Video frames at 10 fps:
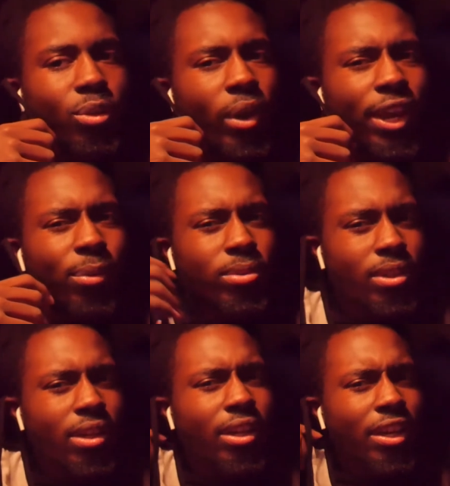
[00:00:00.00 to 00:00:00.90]
the way he
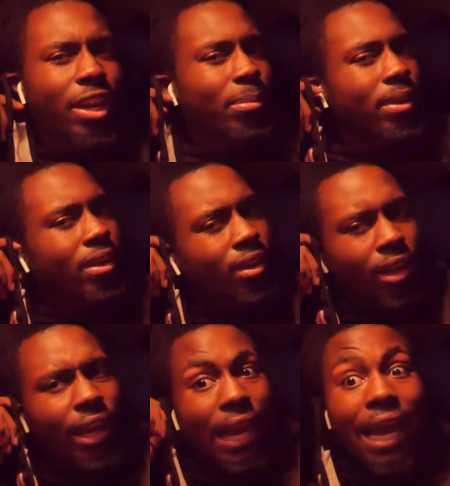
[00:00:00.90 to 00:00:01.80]
was looking at me.
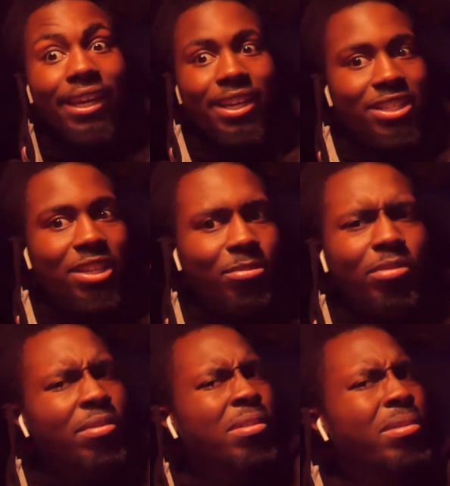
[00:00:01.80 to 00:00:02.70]
Like I did
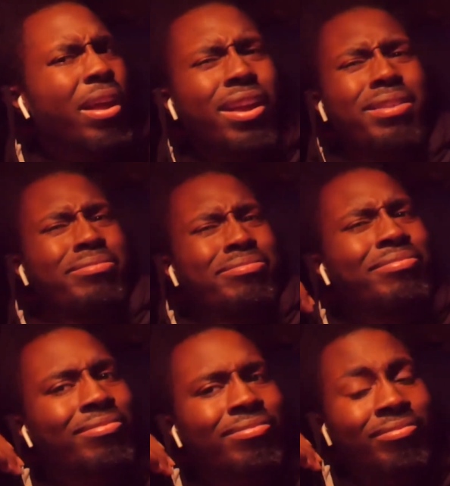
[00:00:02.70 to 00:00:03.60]
something wrong. Like,
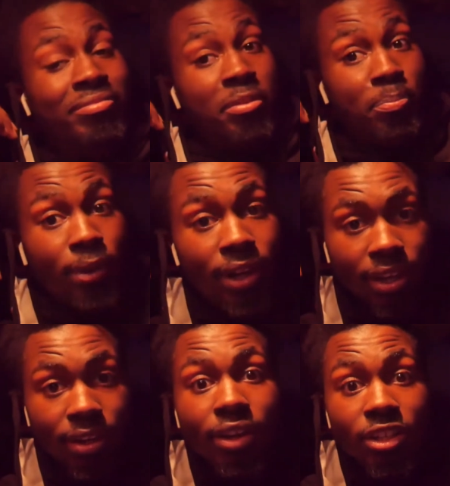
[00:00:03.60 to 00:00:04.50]
put
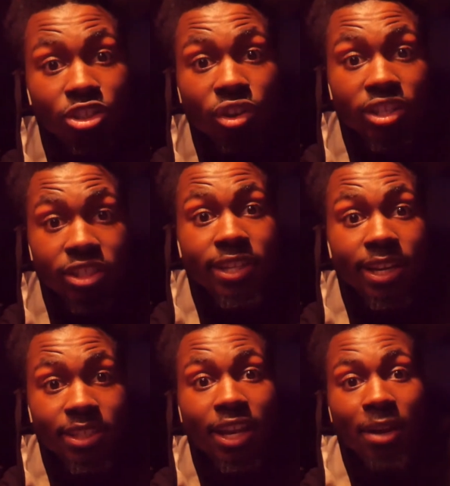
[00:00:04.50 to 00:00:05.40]
it in the instructions
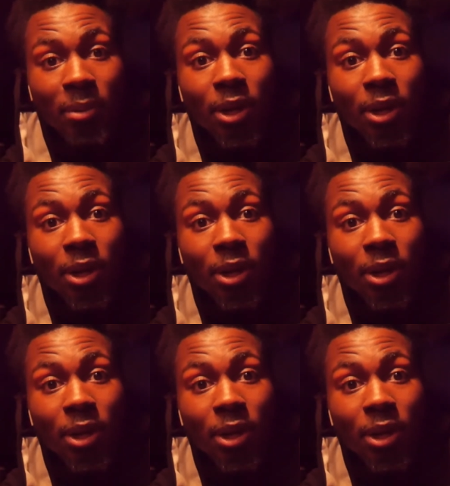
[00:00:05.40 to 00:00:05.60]
next time,